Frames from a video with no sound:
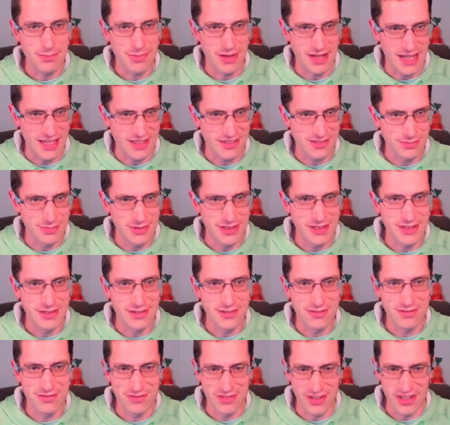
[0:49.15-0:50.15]
Plasma
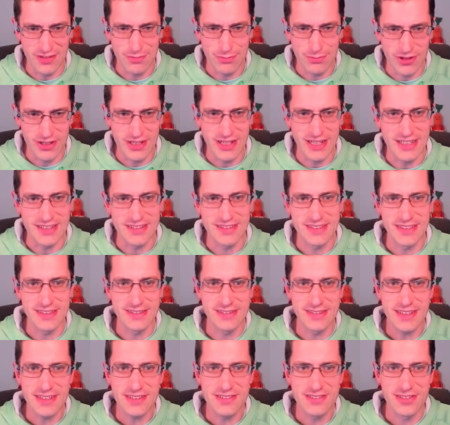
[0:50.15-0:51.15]
5.18
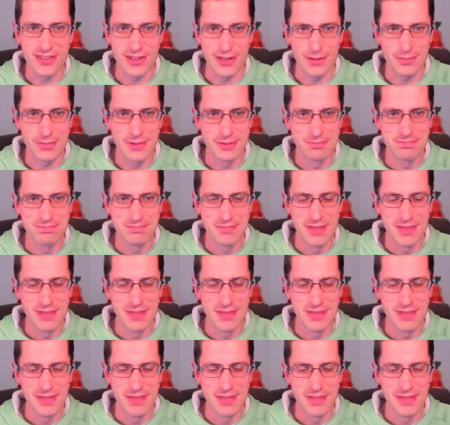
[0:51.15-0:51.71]
desktop,